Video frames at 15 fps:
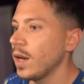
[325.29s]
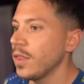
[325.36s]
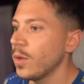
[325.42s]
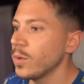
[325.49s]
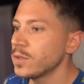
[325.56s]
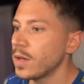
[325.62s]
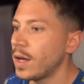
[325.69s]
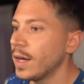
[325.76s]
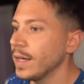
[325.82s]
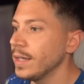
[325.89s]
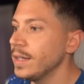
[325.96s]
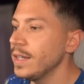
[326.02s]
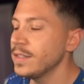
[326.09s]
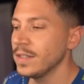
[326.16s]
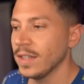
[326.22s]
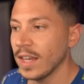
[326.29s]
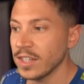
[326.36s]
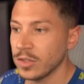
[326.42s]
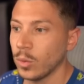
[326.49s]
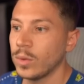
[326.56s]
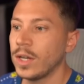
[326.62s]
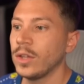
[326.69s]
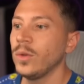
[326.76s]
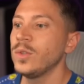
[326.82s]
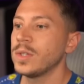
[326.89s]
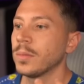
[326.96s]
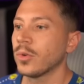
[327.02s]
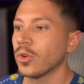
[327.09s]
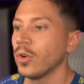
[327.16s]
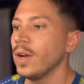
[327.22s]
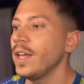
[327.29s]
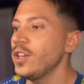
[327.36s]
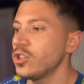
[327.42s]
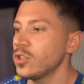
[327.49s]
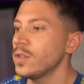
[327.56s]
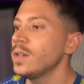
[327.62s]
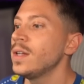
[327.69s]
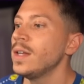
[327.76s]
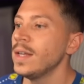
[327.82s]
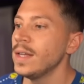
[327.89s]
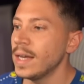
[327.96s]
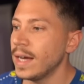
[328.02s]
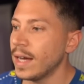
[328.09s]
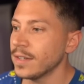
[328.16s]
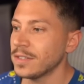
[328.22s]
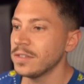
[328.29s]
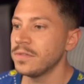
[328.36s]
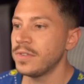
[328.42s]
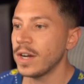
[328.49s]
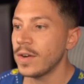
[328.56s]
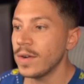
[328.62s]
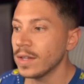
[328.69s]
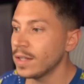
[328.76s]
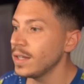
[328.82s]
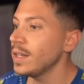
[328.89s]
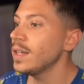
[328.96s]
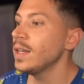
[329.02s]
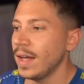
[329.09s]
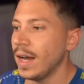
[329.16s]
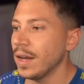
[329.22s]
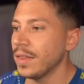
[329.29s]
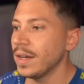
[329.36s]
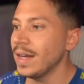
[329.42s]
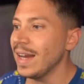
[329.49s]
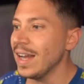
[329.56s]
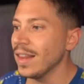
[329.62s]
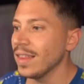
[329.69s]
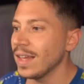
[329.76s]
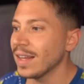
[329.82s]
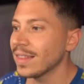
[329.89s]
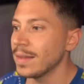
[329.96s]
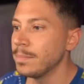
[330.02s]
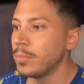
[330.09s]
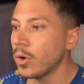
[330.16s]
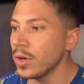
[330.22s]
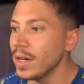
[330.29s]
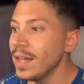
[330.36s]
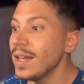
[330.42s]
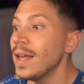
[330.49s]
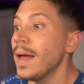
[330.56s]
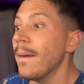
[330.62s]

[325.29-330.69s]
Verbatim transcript: Those IDs in case I want to do some correlation, severity, and then in the end, the body.